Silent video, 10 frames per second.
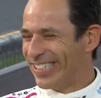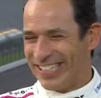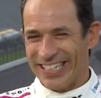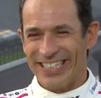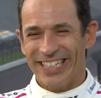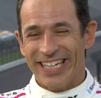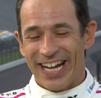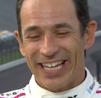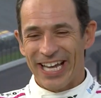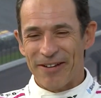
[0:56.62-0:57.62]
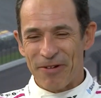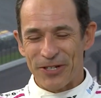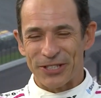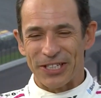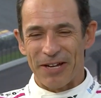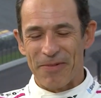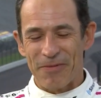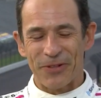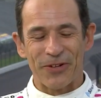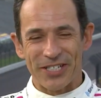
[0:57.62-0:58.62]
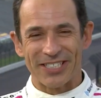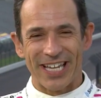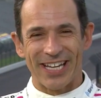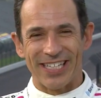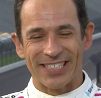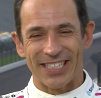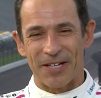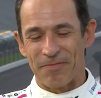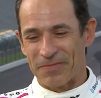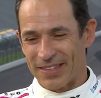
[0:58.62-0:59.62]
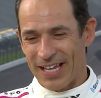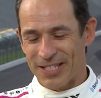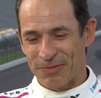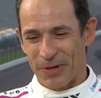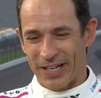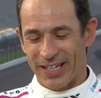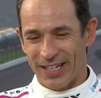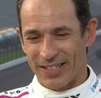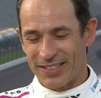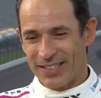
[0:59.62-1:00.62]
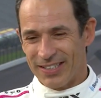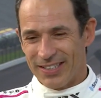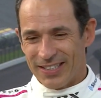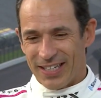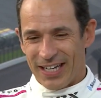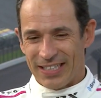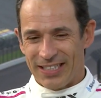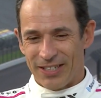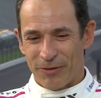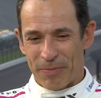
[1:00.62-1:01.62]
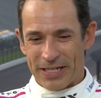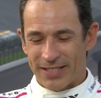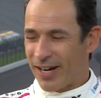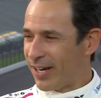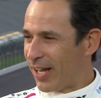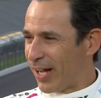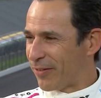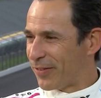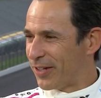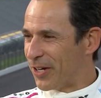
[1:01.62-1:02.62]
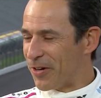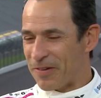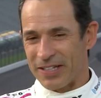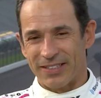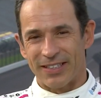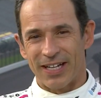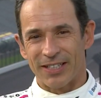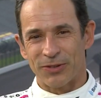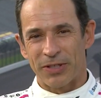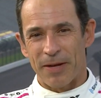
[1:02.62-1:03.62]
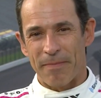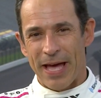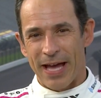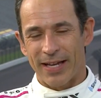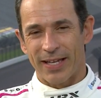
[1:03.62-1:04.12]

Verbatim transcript: I, I get emotion and people don't understand. It's um, that's what I uh, I did all my entire life, you know, and uh, to come back